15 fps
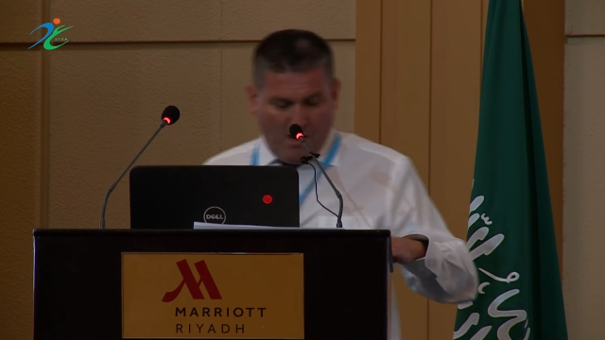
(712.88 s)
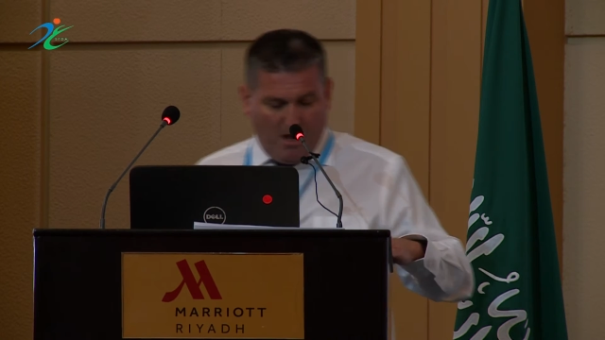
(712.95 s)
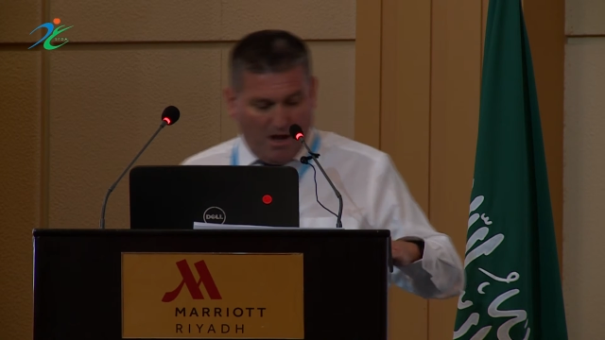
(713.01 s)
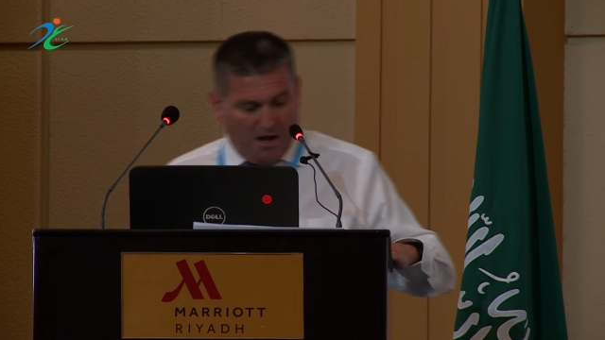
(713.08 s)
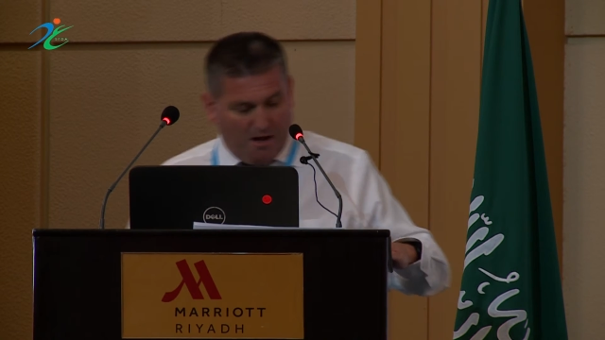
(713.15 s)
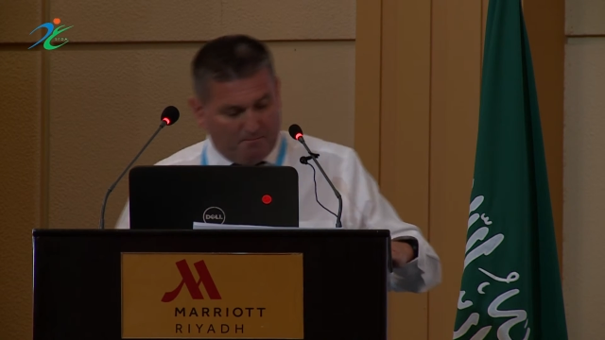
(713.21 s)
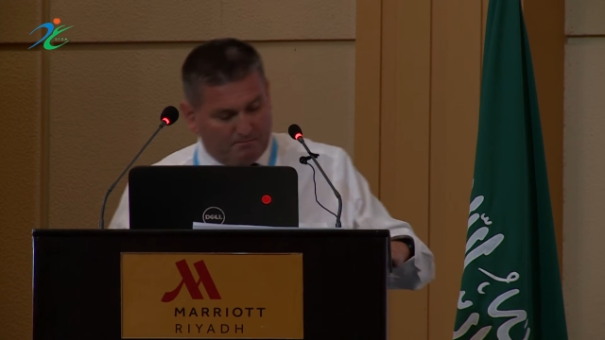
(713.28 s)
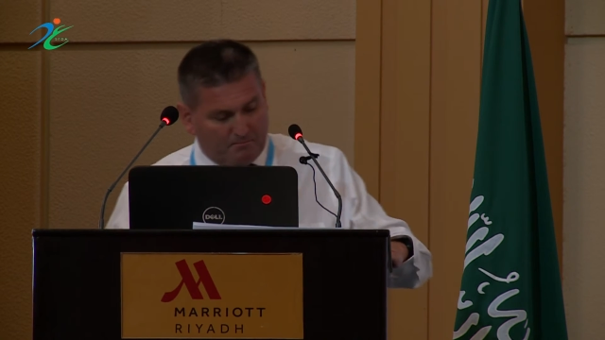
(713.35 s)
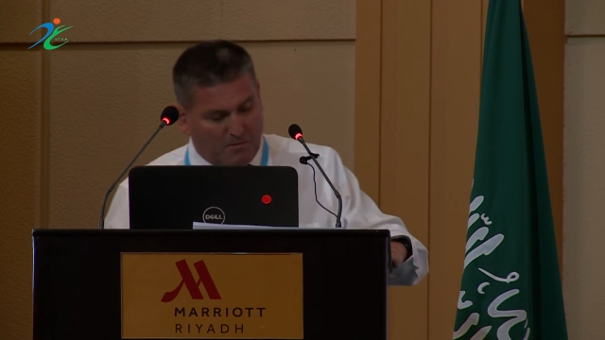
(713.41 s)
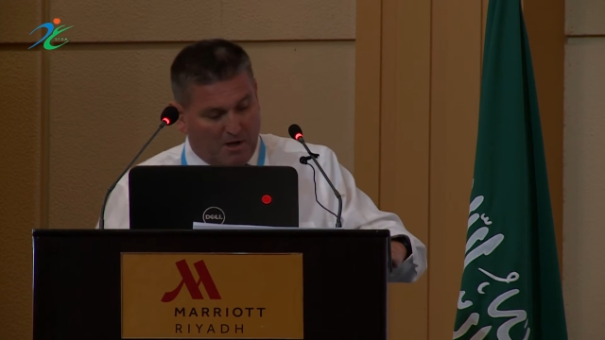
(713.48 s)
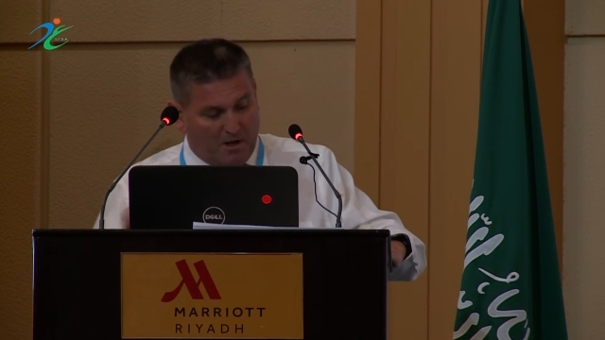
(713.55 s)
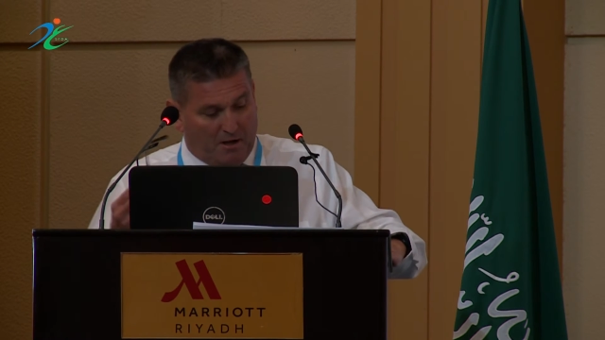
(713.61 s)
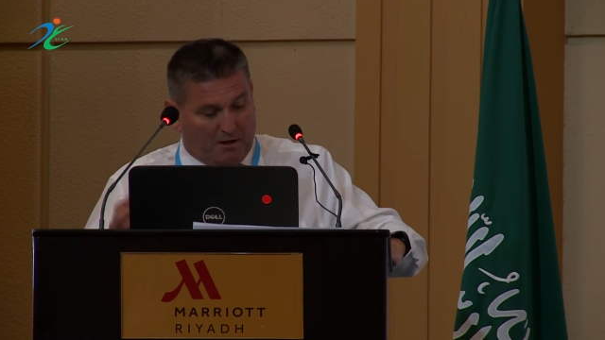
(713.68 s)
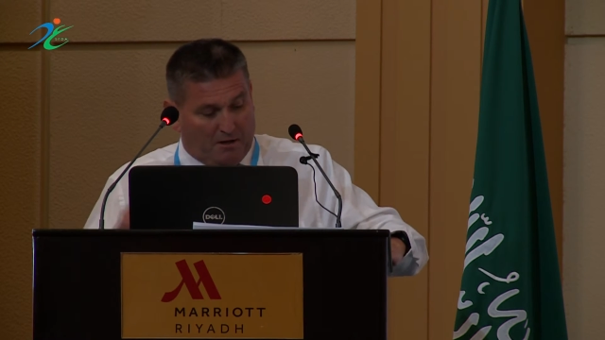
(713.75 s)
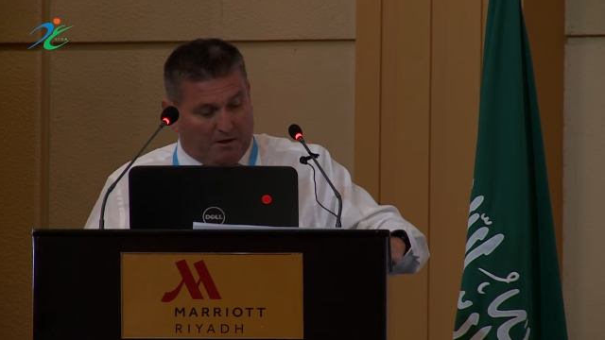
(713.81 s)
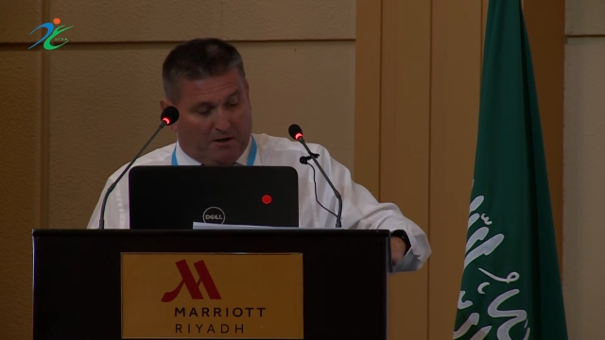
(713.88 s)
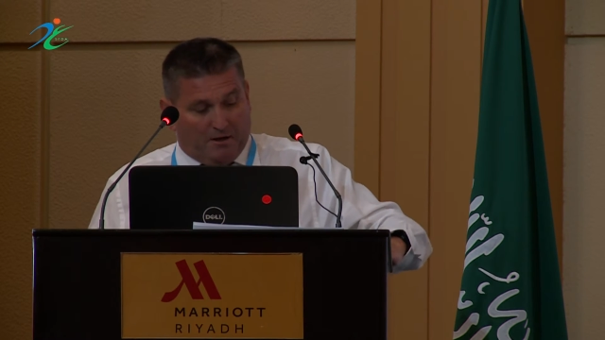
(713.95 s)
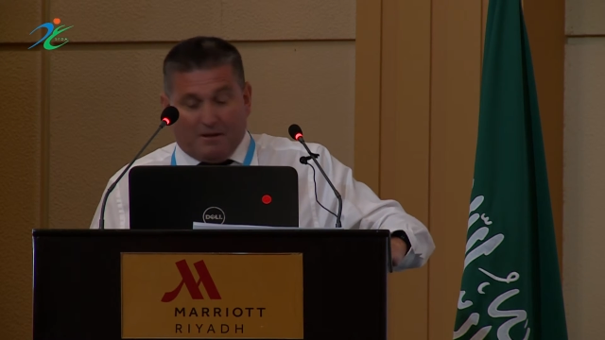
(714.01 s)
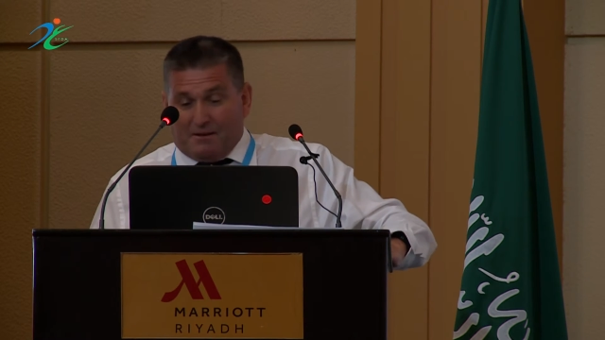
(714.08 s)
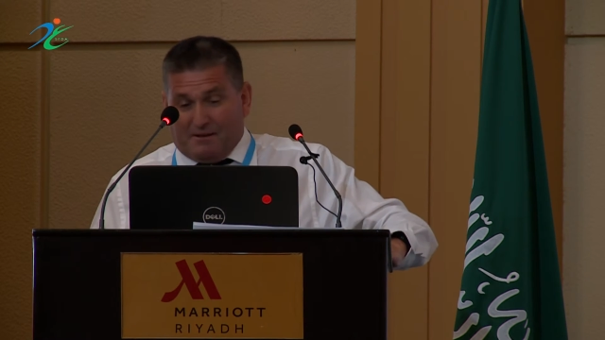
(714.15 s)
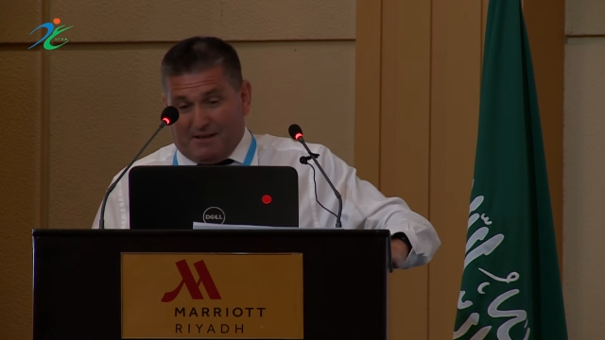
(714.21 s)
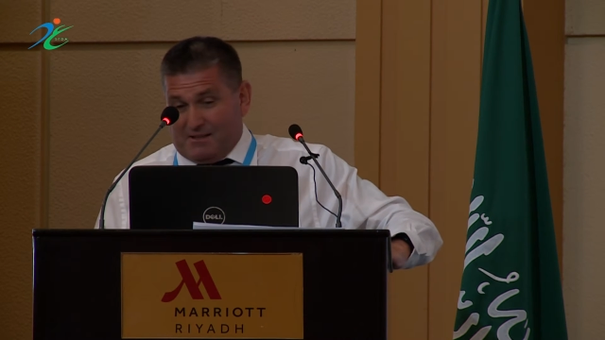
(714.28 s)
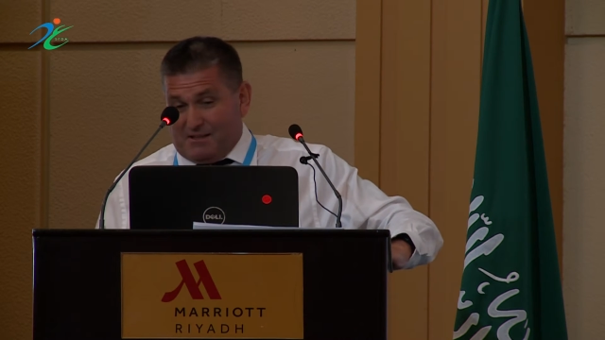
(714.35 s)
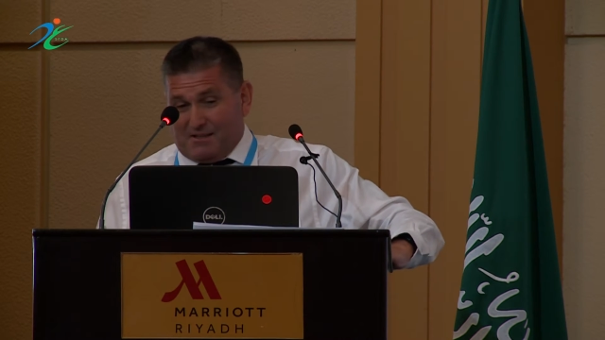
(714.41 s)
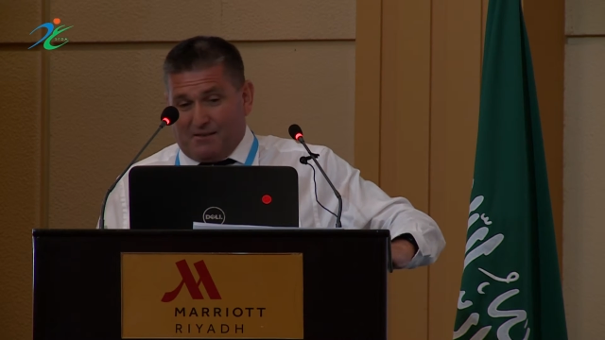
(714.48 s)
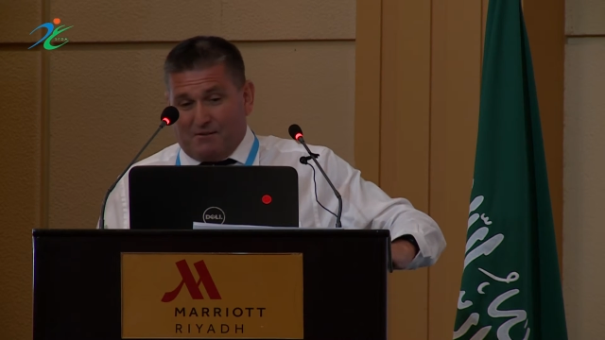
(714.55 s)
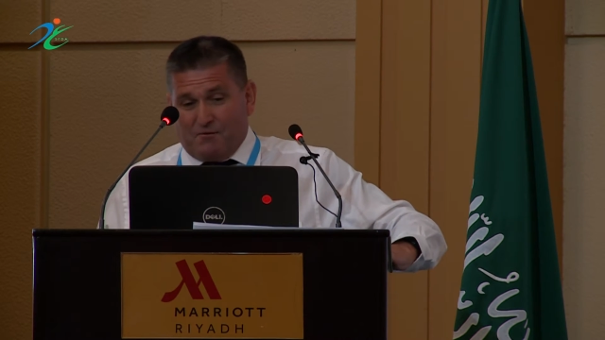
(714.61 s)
As I said,